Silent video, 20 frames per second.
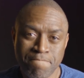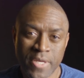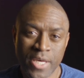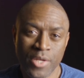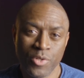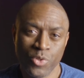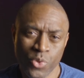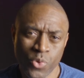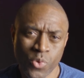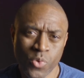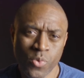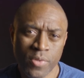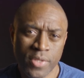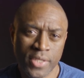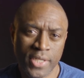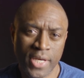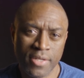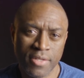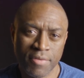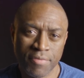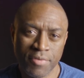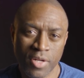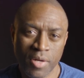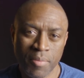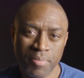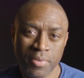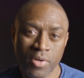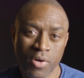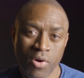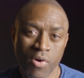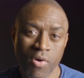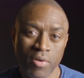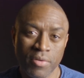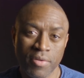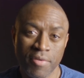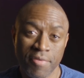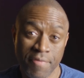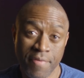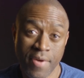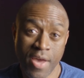a tool that I developed called
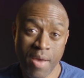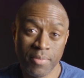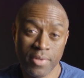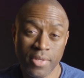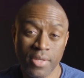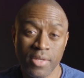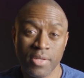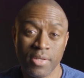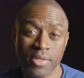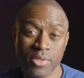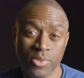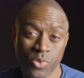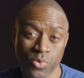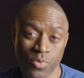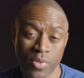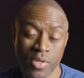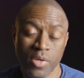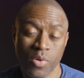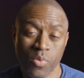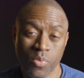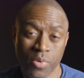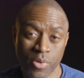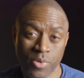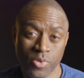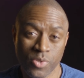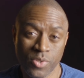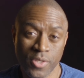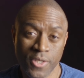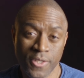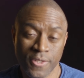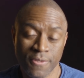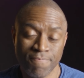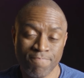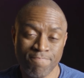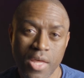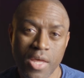the Family History Worksheet.